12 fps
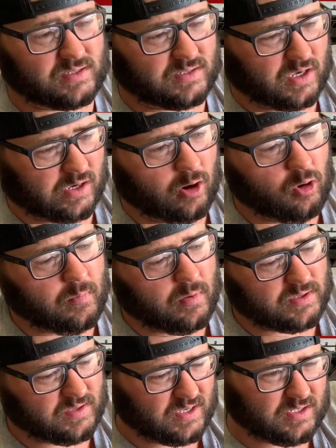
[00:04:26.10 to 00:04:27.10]
is a
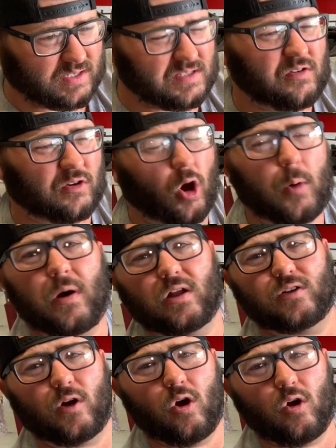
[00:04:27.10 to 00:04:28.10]
it's either Cobalt
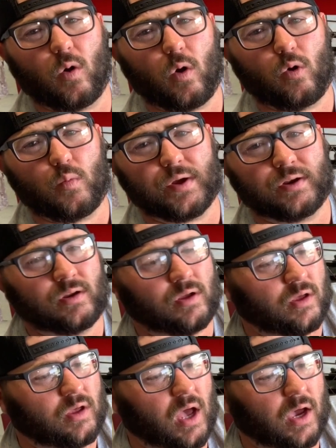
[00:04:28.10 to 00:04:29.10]
or one.
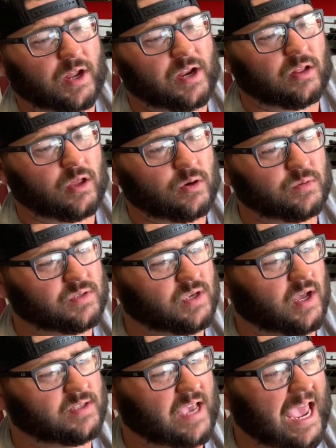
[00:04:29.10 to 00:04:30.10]
I got it at Lowe's.
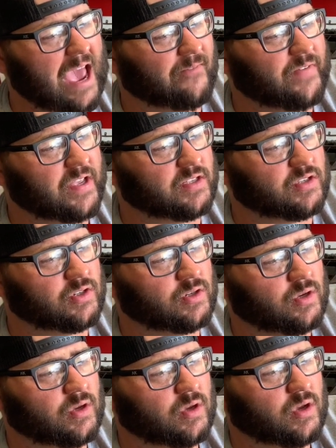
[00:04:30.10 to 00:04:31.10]
It's a 1/2 inch
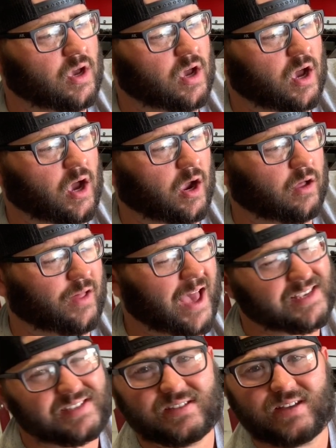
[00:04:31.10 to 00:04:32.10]

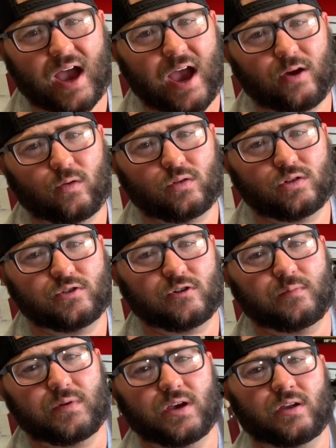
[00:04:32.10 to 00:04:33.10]
glass tile drill
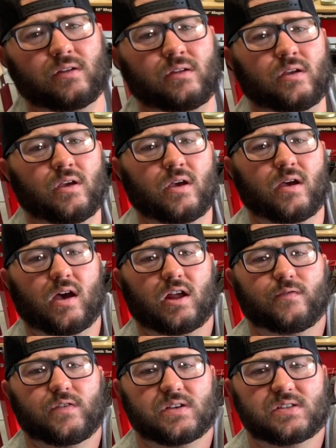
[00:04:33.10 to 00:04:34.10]
bit. I don't know
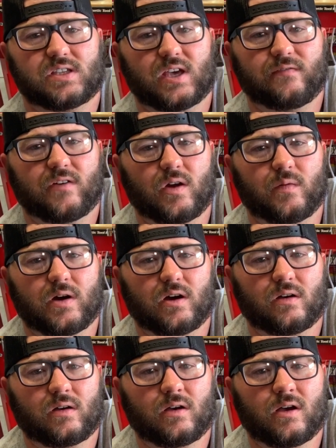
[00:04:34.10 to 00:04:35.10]
if you can see that very
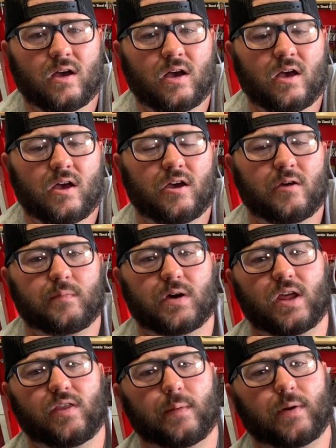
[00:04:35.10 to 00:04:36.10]
well.
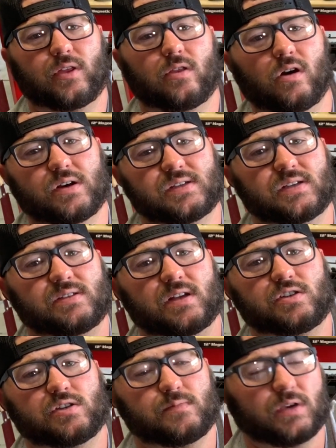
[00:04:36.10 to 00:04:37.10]
And about the longest
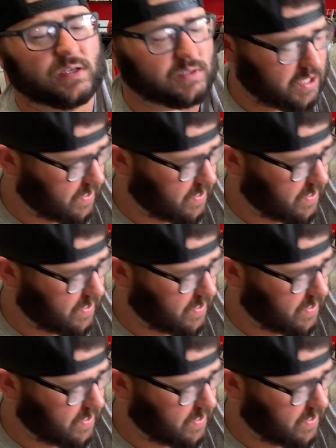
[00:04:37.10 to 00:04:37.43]
extension, because you